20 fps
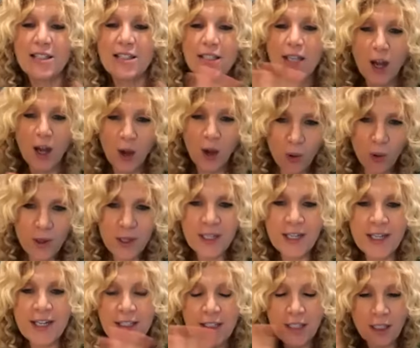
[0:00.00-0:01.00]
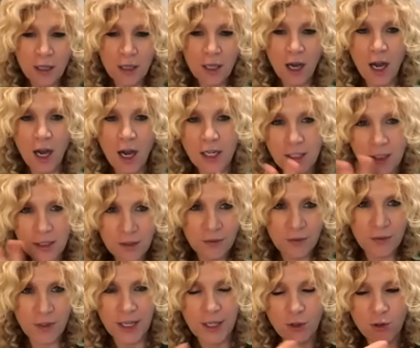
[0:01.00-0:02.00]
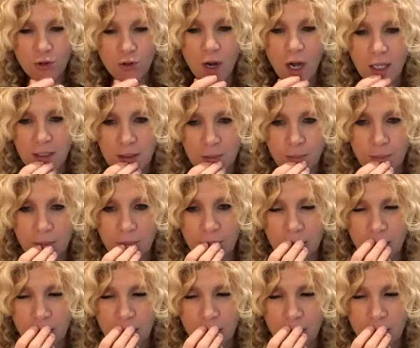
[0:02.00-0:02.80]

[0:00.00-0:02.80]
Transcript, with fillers: So it's a lot of, like, cross,